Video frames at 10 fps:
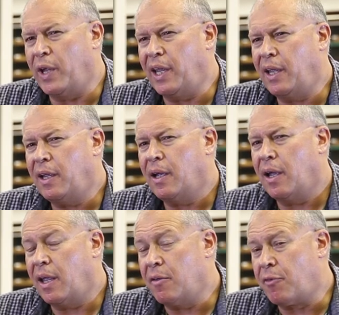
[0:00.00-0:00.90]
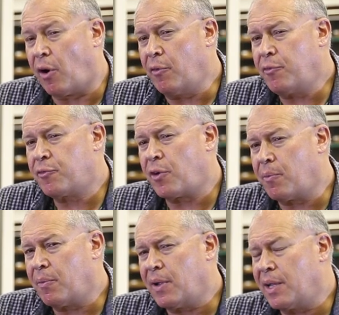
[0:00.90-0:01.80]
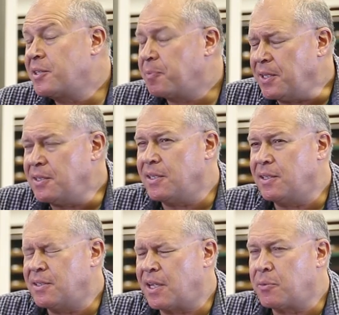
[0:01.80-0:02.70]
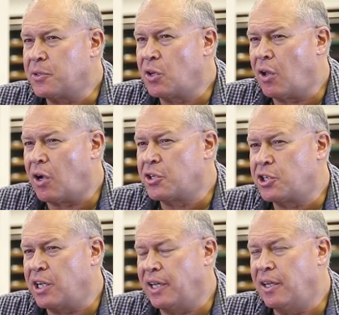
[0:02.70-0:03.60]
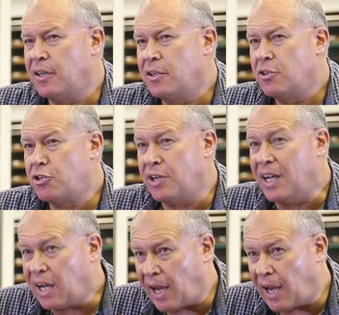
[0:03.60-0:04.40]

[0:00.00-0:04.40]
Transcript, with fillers: We evolved from a species that was largely tree